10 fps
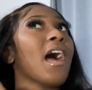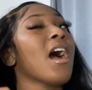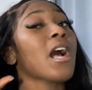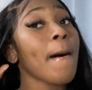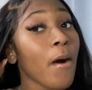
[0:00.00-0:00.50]

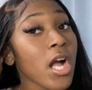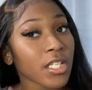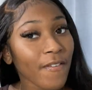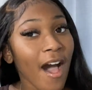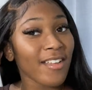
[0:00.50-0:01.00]
a couple
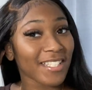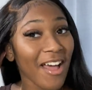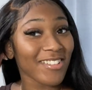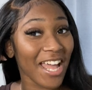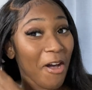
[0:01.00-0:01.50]
hundred thousand. I
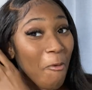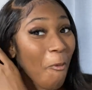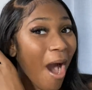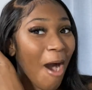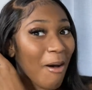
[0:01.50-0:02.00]
was like,
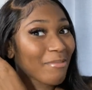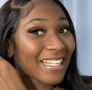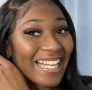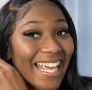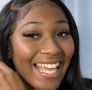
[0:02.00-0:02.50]
wow, I'm
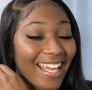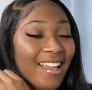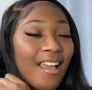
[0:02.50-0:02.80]
clear.